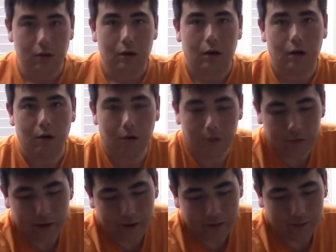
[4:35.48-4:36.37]

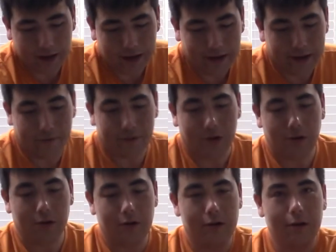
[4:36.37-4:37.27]
Alright, we have
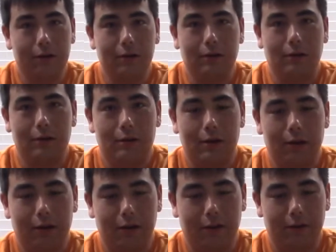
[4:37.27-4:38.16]
our
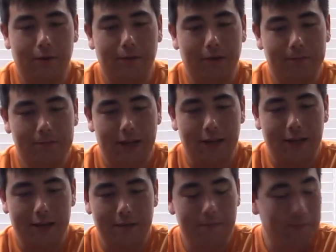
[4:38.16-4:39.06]
log of
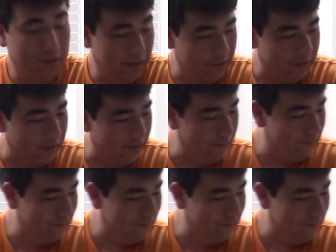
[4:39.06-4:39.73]
taken butter.